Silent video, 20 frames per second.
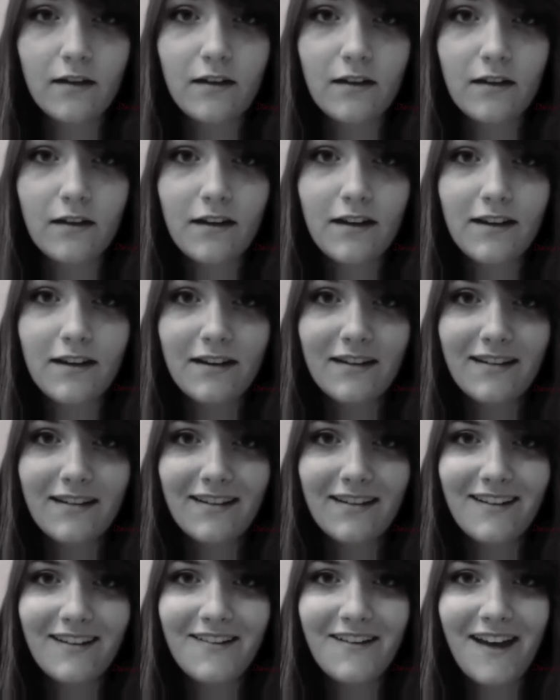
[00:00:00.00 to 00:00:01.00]
Good.
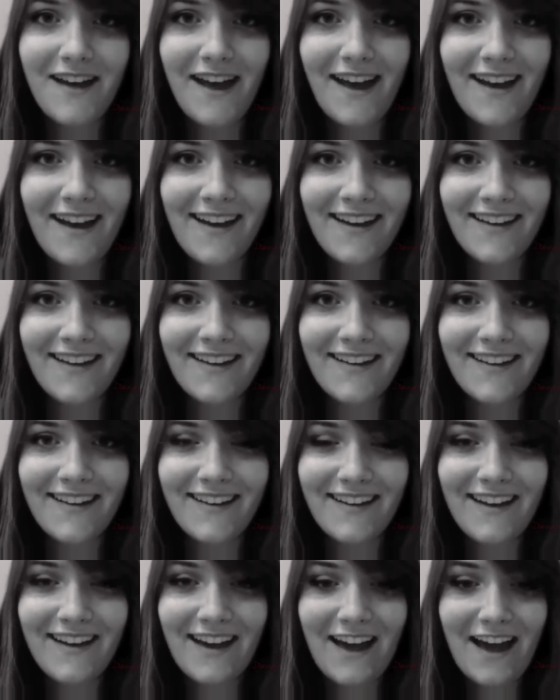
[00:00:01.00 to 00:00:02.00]
Okay.
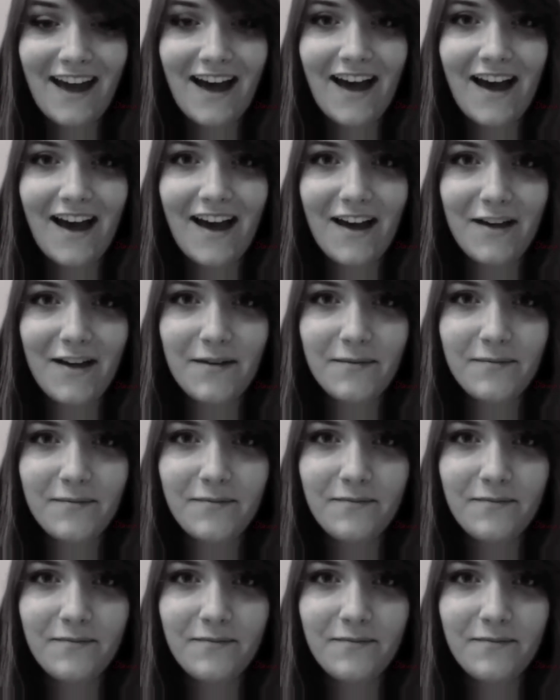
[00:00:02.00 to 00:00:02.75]
Um,